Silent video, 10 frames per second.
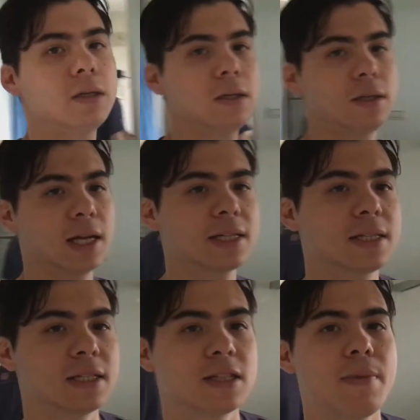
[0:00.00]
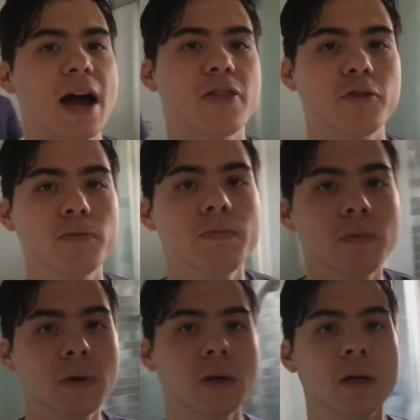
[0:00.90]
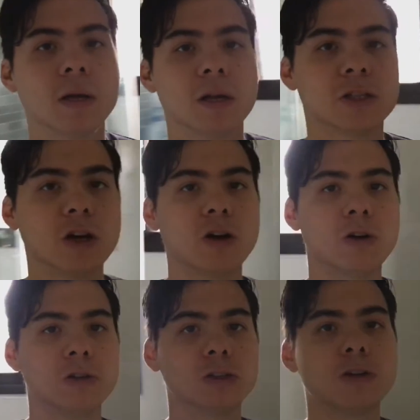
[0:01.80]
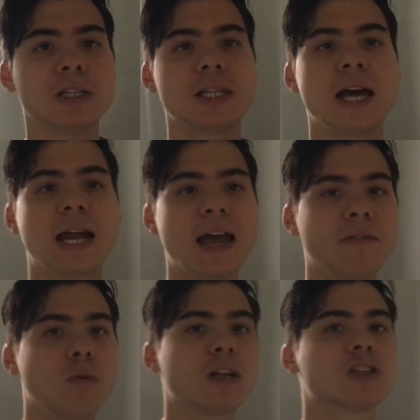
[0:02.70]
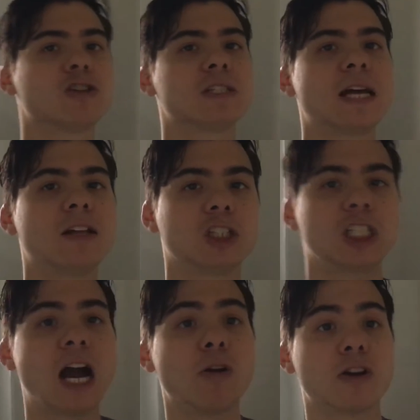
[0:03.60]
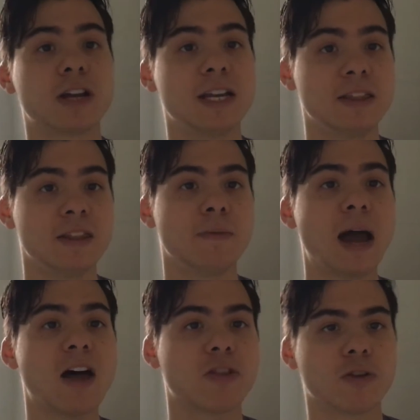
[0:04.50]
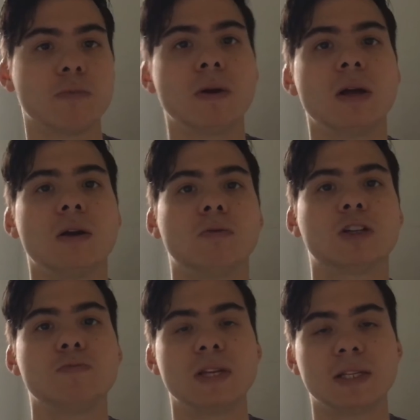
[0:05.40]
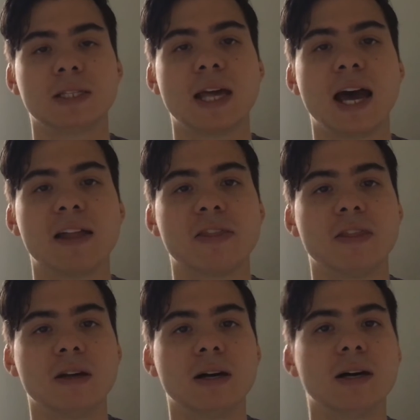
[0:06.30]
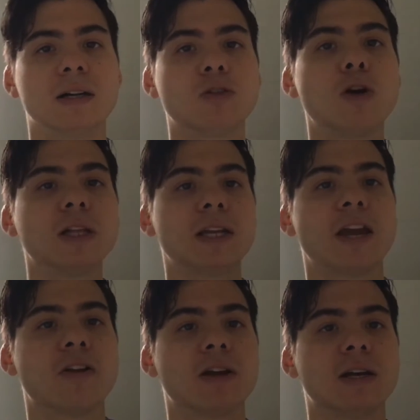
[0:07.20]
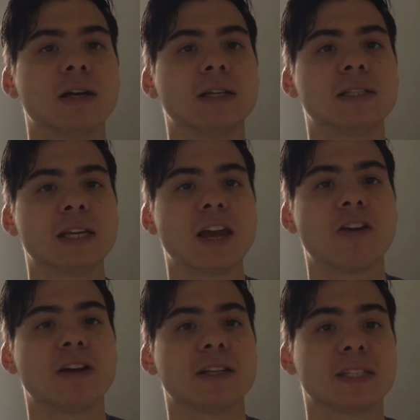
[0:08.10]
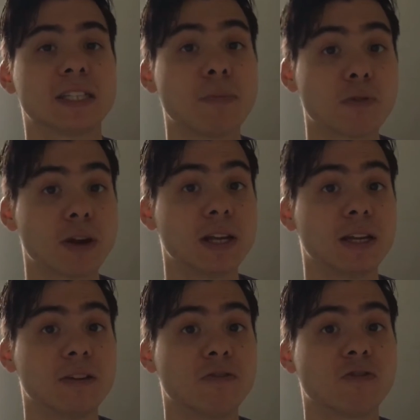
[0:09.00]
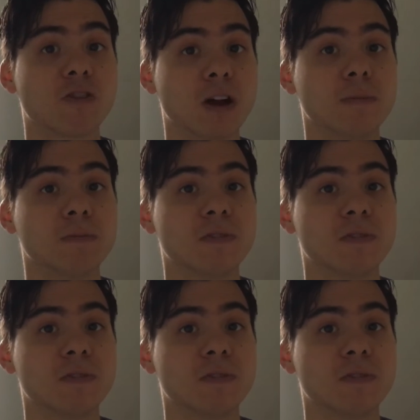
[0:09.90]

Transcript: Next is the bathroom. So you'll notice that I have a Western style shower in the bathroom, which means that the toilet area and sink area is separated from